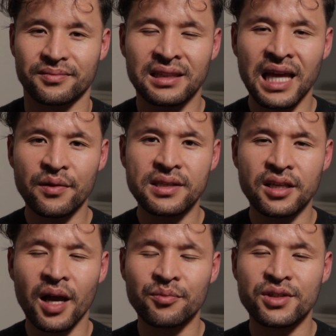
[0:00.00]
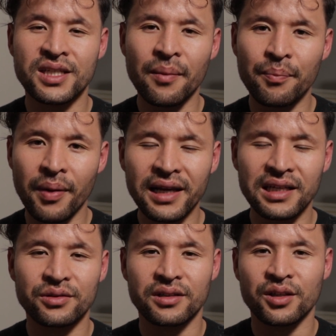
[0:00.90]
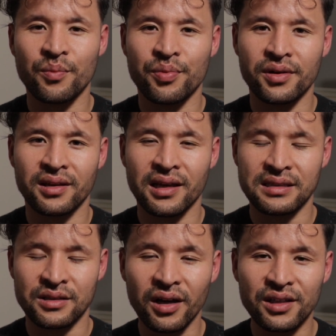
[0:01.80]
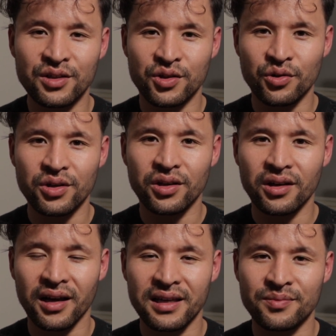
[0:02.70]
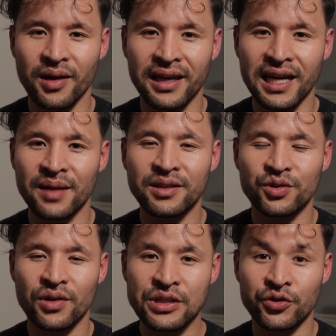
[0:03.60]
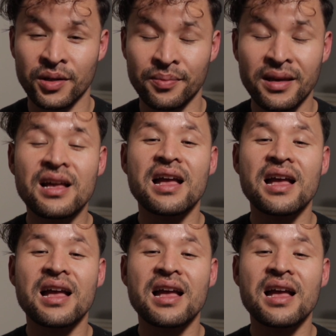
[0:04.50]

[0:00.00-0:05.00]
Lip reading: Now it's time to jump back into the computer so I can show you guys my academic transcript